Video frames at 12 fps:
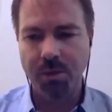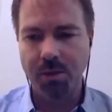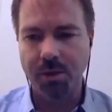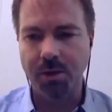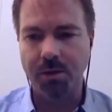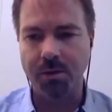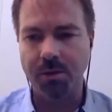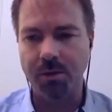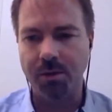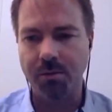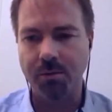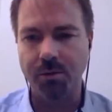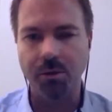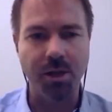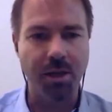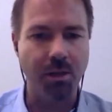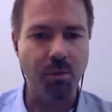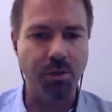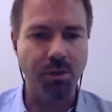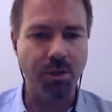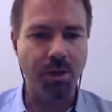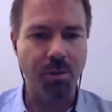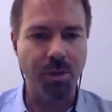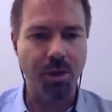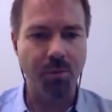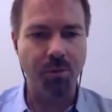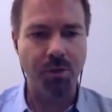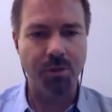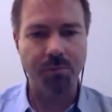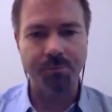uh, uh looking at what they're coming up with.